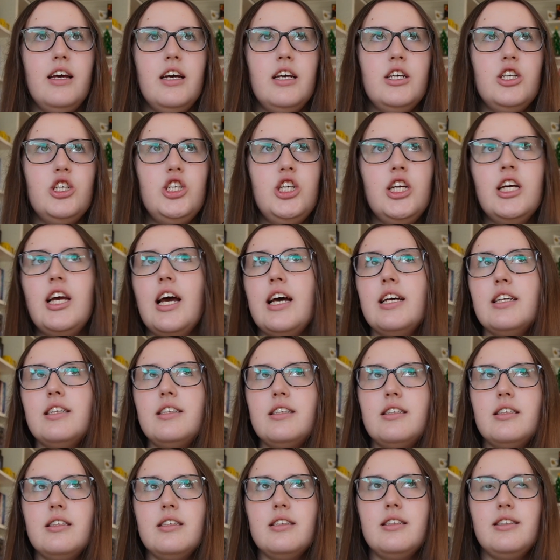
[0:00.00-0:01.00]
she
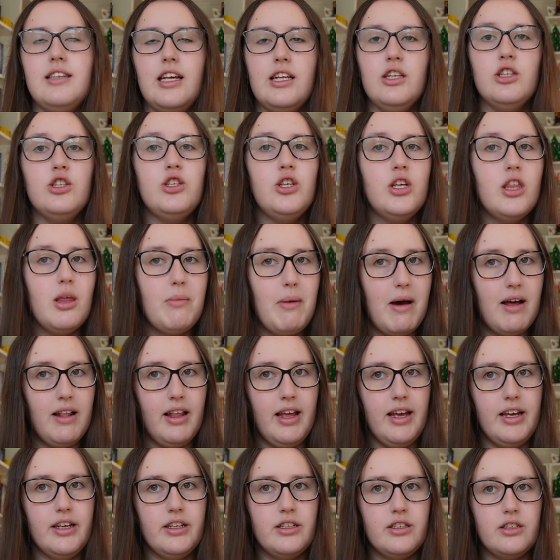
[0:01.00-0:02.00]
gets sent to the
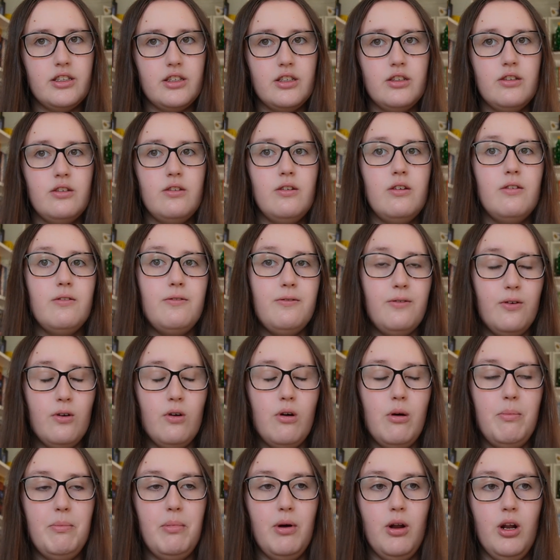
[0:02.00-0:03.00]
palace
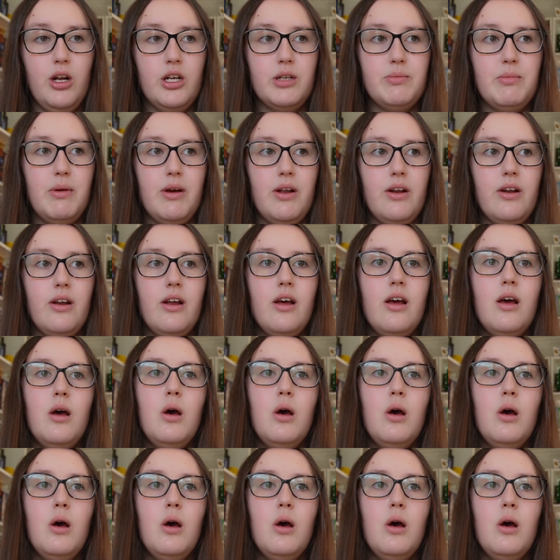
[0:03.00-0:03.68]
for punishment,